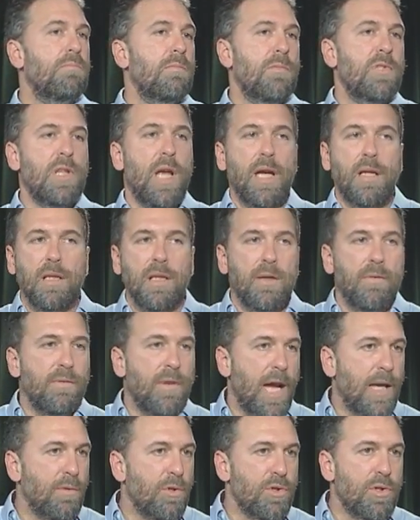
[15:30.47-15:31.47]
cycling of
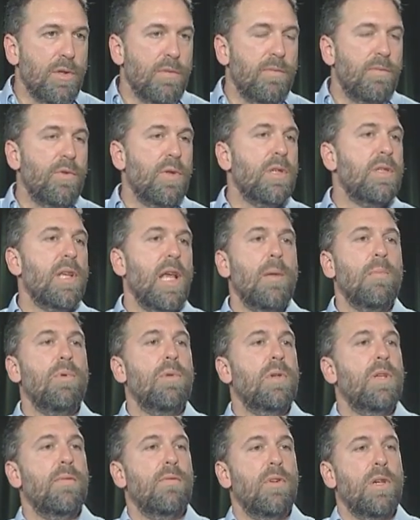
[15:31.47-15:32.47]
nitrogen, for
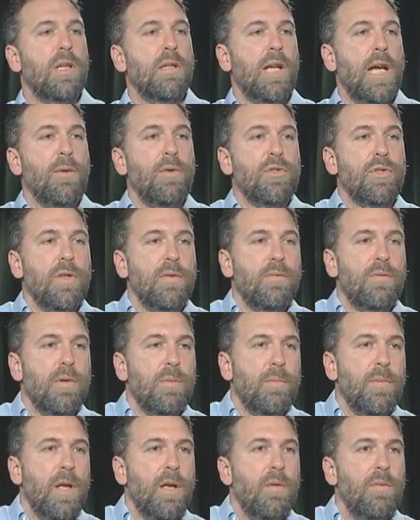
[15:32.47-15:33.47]
example, converting nitrogen
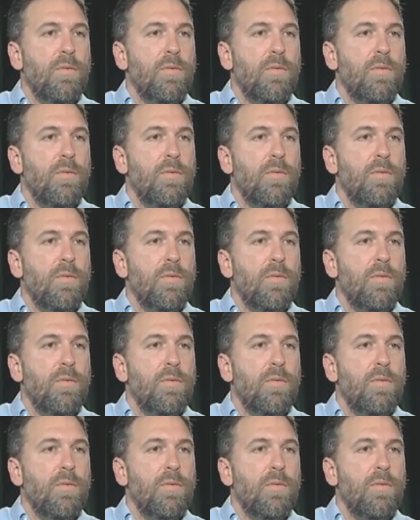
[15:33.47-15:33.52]
from